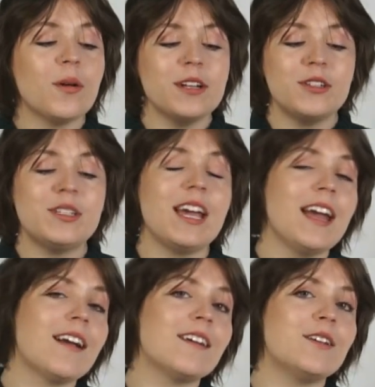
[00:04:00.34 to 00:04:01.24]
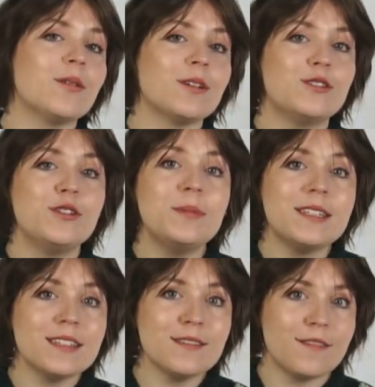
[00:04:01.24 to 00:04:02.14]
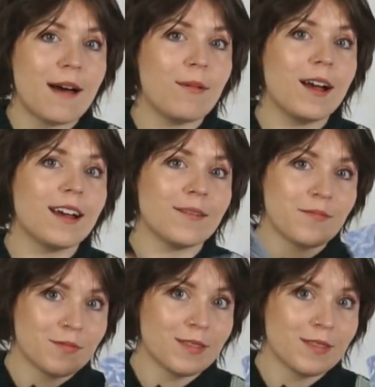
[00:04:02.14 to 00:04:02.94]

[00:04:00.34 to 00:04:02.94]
going to take your 2 pieces of fabric,